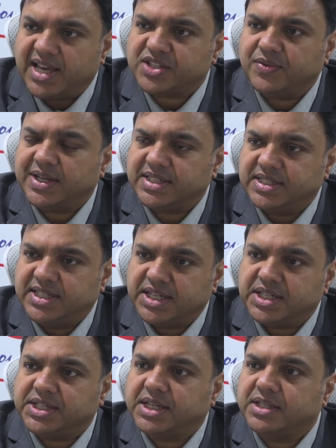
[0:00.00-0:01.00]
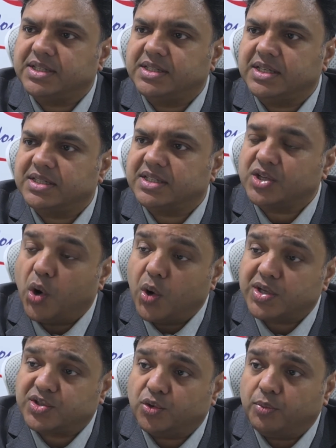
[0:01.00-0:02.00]
as well as genetic diseases
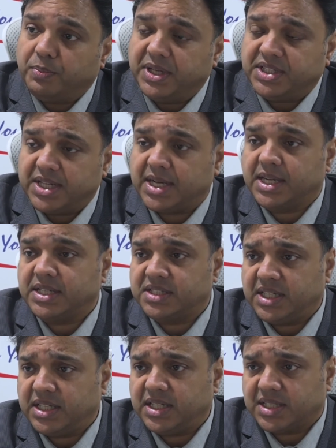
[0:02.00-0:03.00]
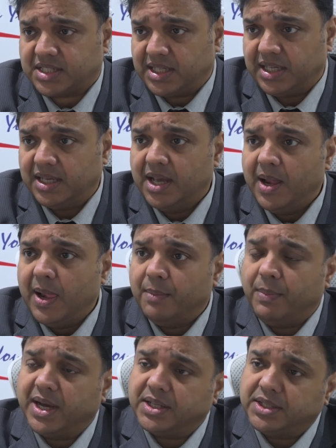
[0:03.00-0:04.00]
also be taken seriously
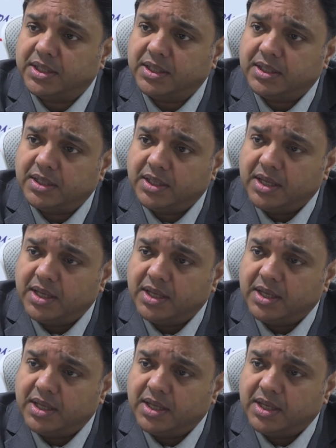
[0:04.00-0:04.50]
by the